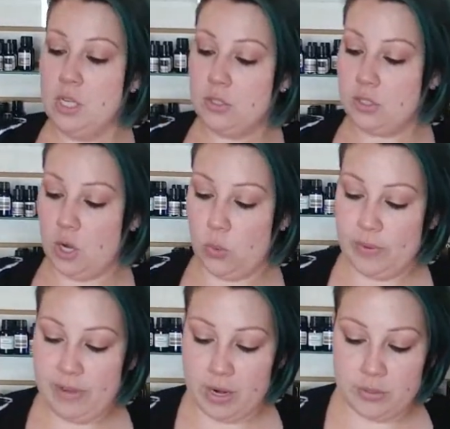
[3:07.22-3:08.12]
So
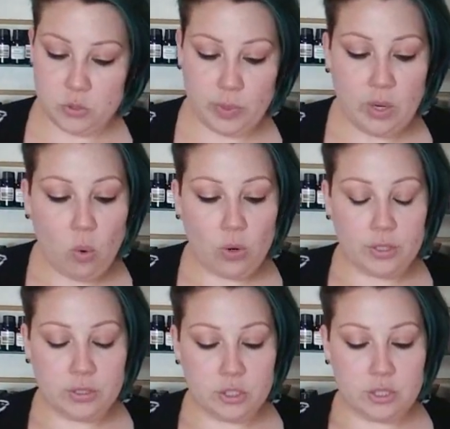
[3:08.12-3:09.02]
we've got our sweet
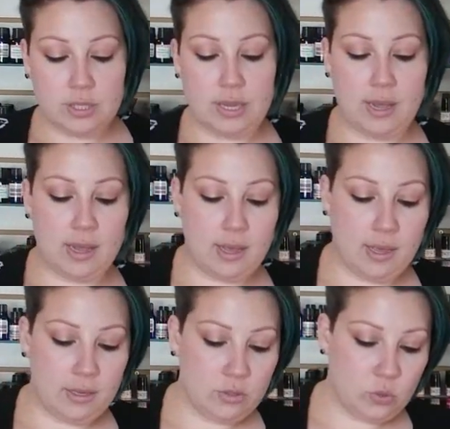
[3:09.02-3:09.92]
orange,
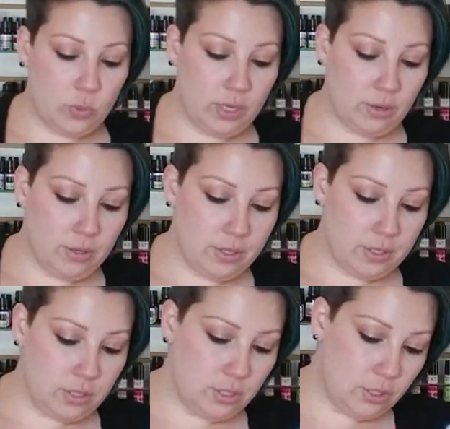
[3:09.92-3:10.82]
and we are going
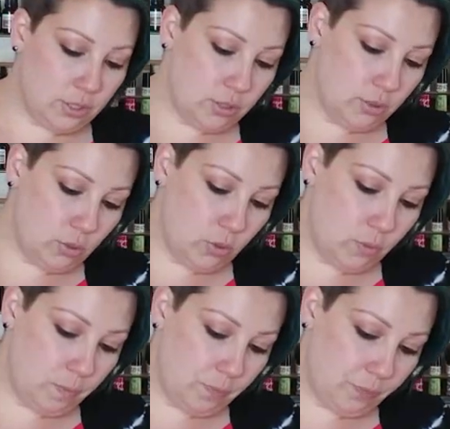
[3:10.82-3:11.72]
to do
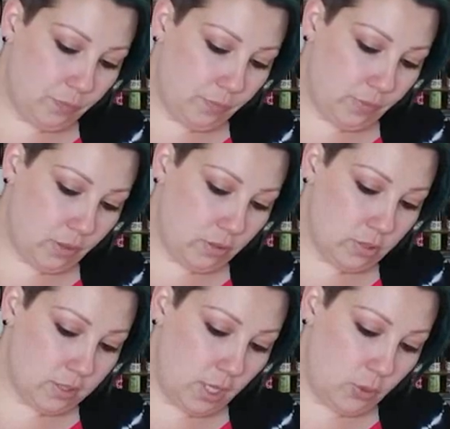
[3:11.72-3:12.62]

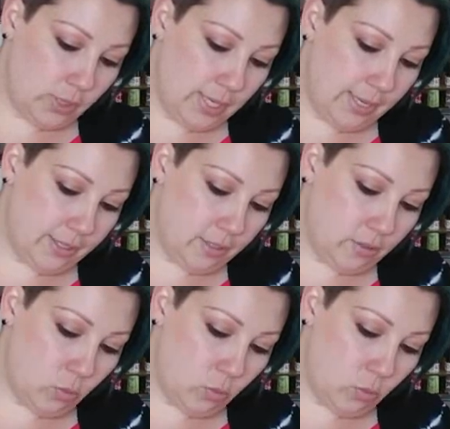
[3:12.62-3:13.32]
slowly here.